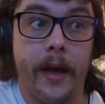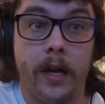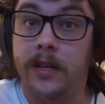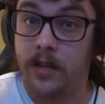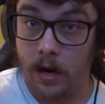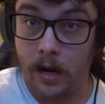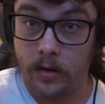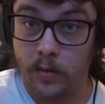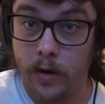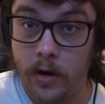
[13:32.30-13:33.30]
Is not allowed
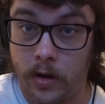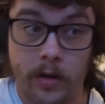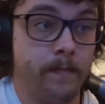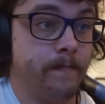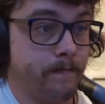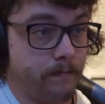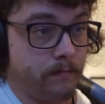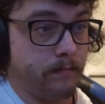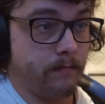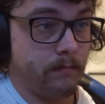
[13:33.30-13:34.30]
to work.
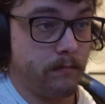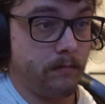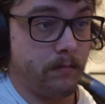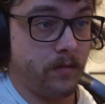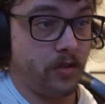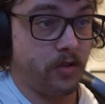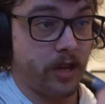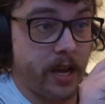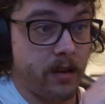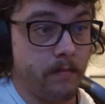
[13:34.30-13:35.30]

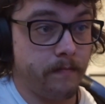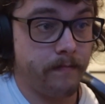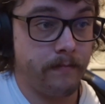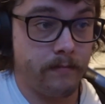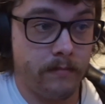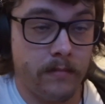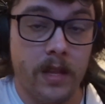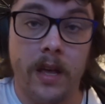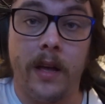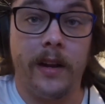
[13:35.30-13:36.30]
Check.
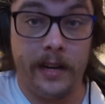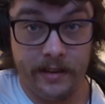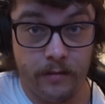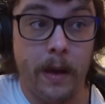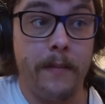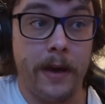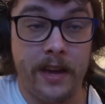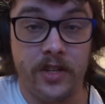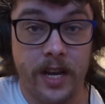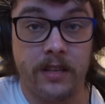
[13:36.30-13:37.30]
Lives by
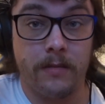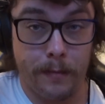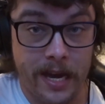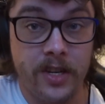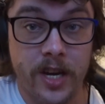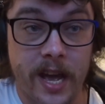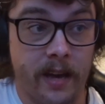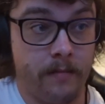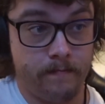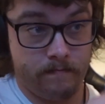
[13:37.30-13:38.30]
paycheck to
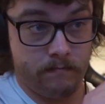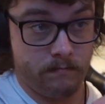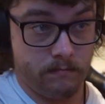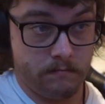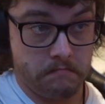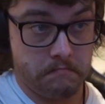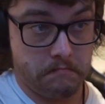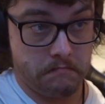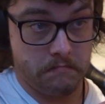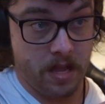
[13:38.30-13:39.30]
paycheck.
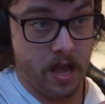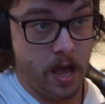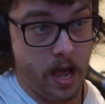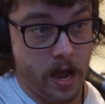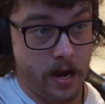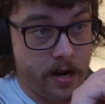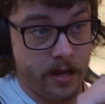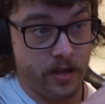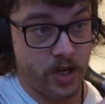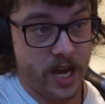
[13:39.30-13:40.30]
And
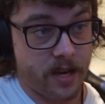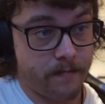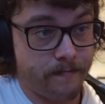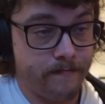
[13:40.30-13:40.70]
another check.